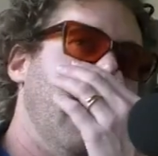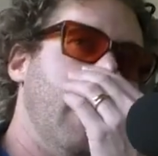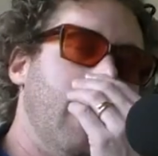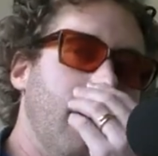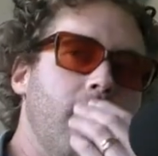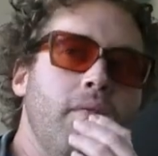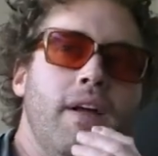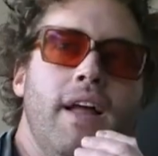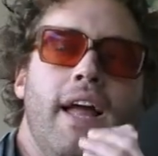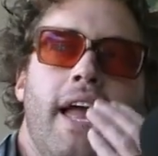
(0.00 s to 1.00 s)

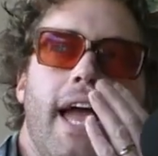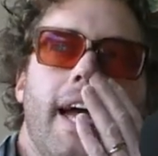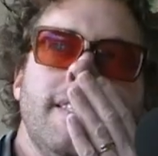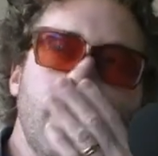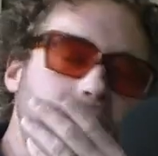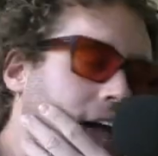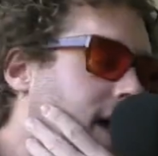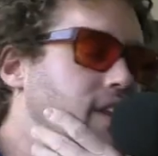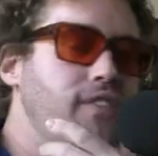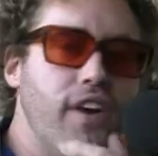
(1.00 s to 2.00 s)
and so,
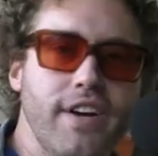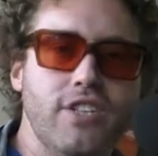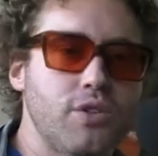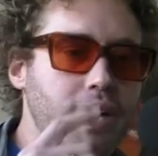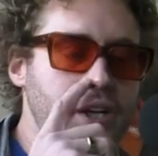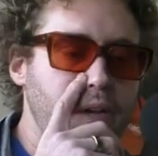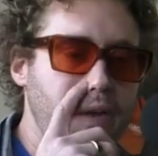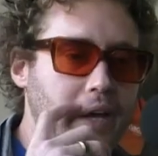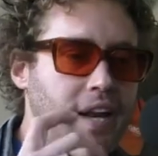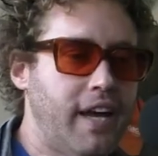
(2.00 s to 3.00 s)
yeah, it's very strange, all
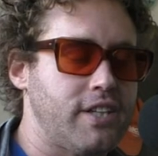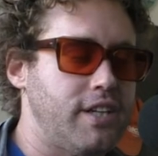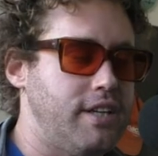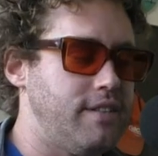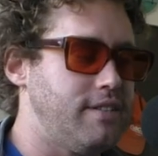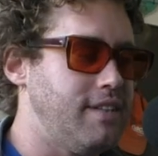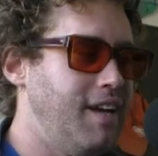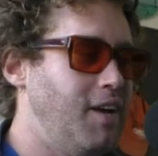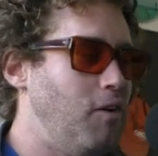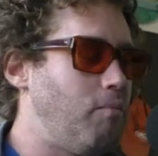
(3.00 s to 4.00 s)
the connections,
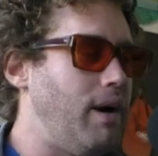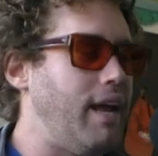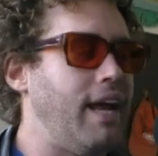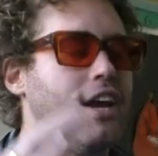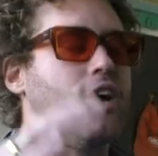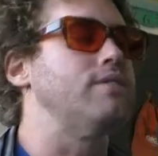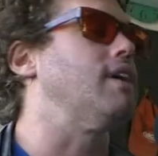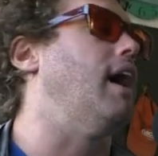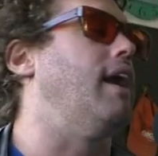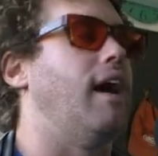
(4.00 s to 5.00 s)
and it goes
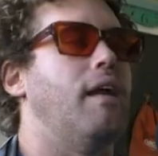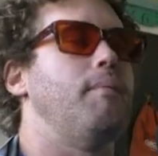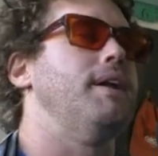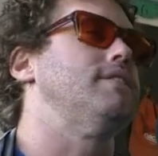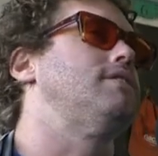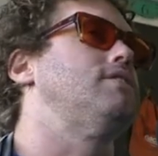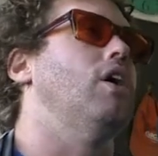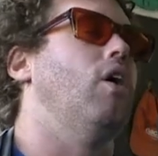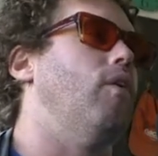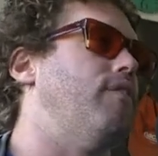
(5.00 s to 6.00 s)
on and on. I mean, it's
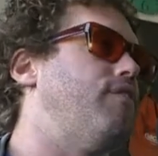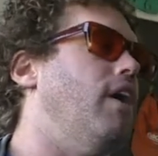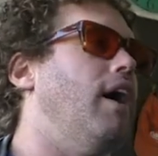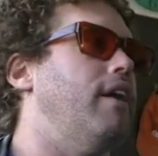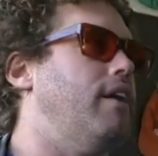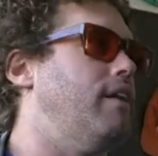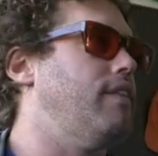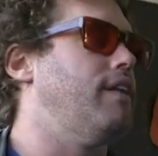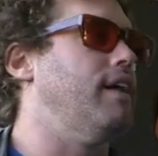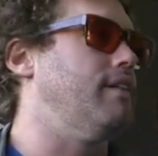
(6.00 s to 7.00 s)
so fun
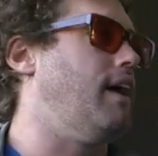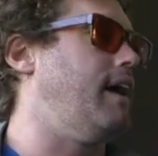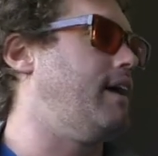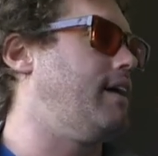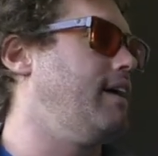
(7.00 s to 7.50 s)
that like.